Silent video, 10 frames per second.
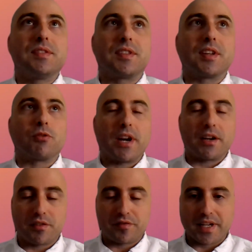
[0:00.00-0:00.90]
the
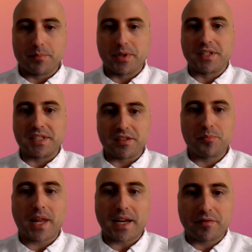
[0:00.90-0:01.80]
greater availability of
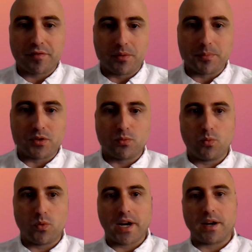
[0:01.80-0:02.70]
platforms
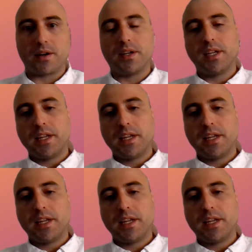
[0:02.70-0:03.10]
where